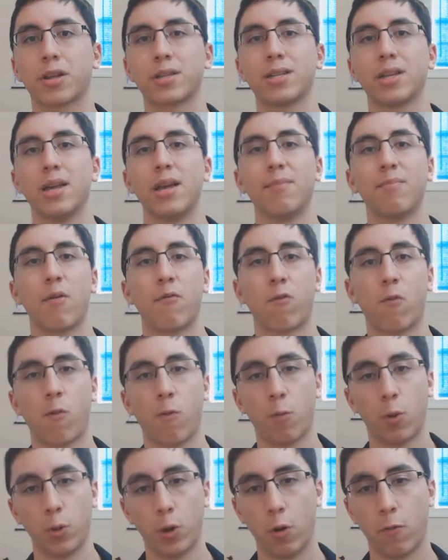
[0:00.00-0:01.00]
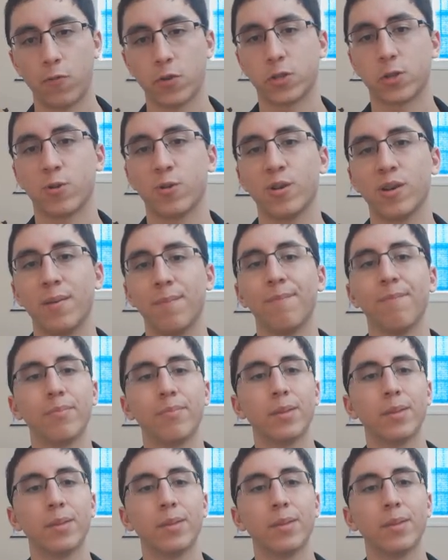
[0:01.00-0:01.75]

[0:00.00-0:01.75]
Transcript: works before we'll know for certain.